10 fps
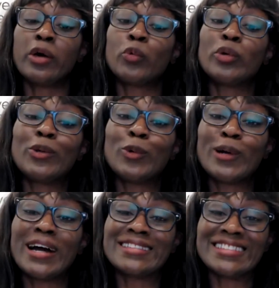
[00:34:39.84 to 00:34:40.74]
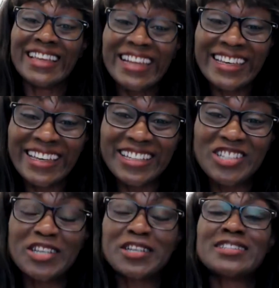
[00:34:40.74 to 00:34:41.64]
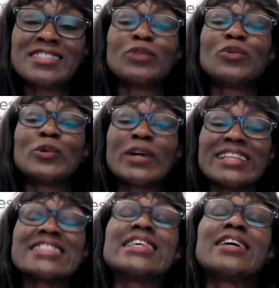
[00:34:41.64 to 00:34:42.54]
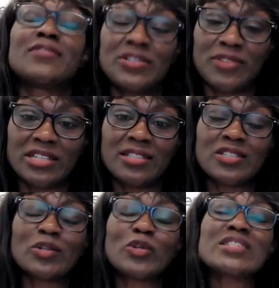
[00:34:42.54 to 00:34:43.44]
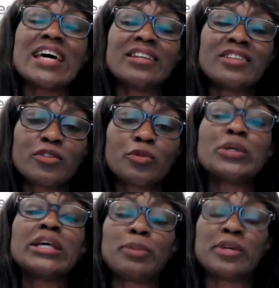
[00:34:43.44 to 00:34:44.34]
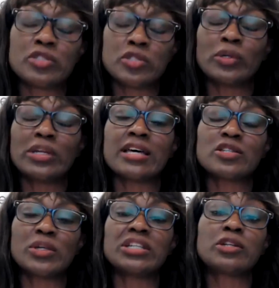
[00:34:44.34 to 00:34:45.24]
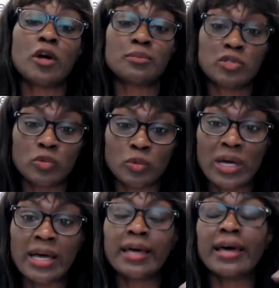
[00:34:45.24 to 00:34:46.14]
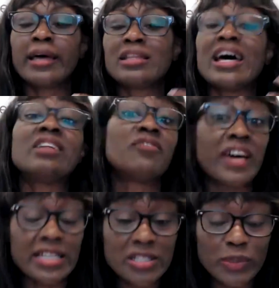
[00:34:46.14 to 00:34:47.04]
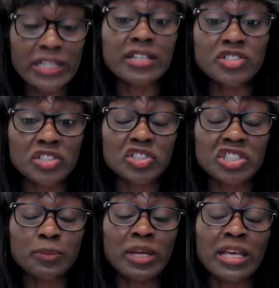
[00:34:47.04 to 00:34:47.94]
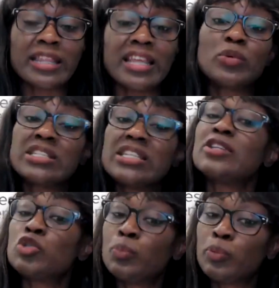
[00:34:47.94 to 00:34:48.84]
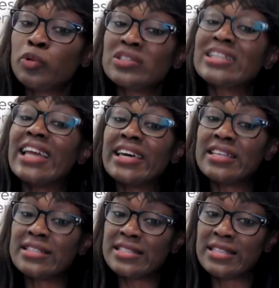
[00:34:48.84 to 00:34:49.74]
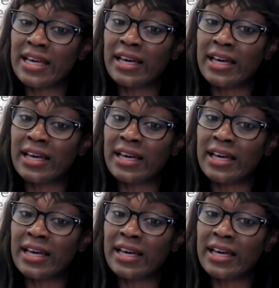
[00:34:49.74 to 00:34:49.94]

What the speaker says: we look at delegators, and we look at self-directors. So those are the three personas when it comes to the advice relationship that we tend to put clients